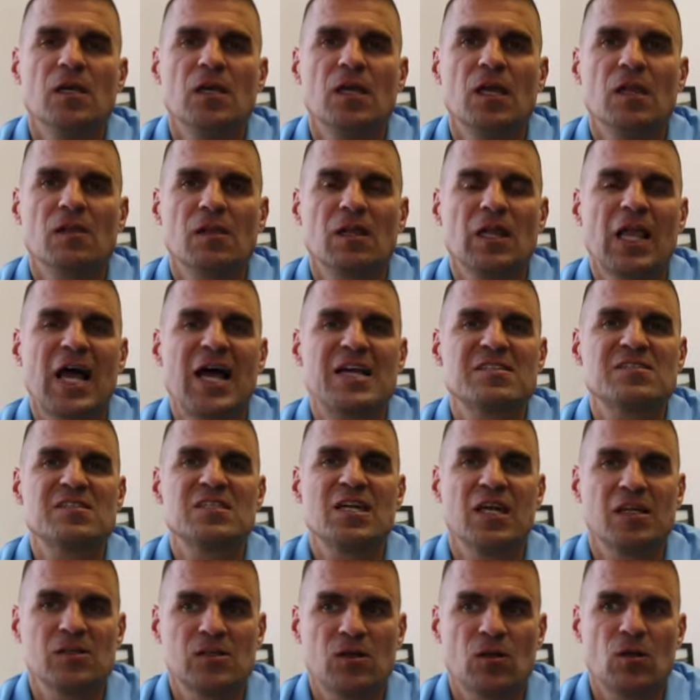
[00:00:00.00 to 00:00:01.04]
in the last
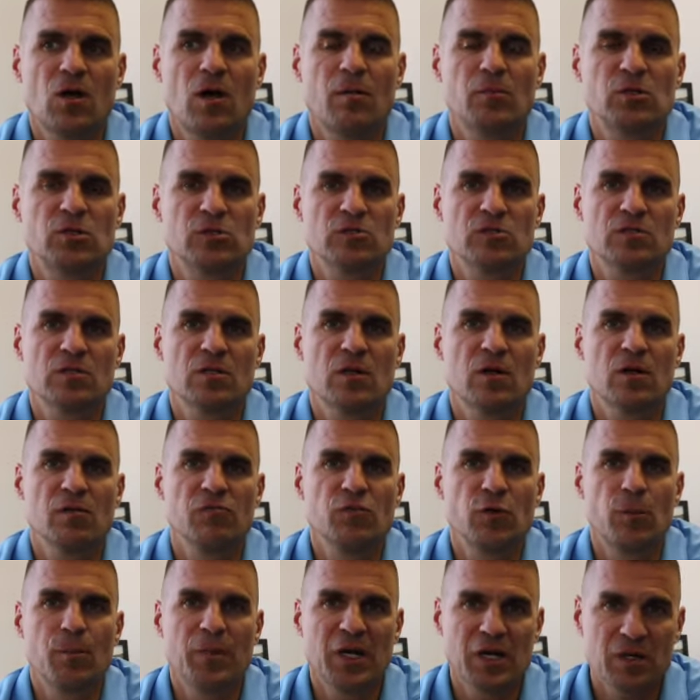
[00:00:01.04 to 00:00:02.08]
10 kilometers
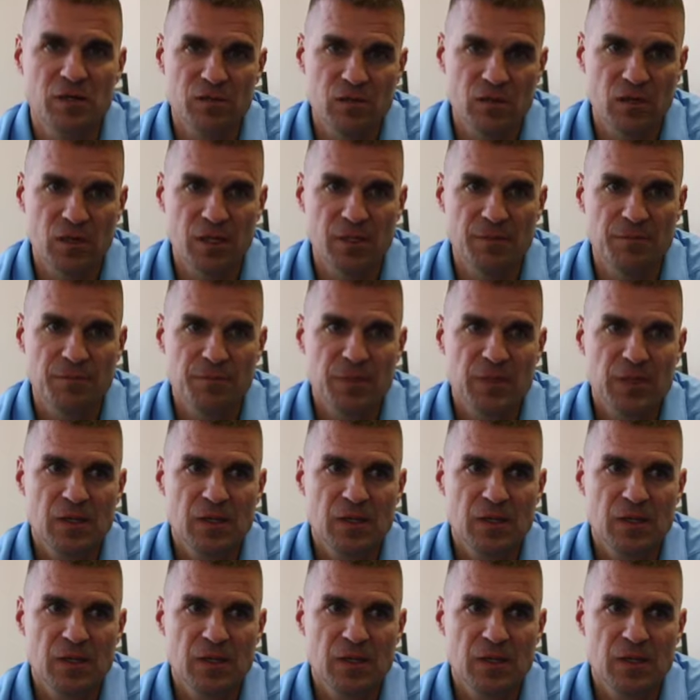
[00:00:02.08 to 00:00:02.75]
of your marathon.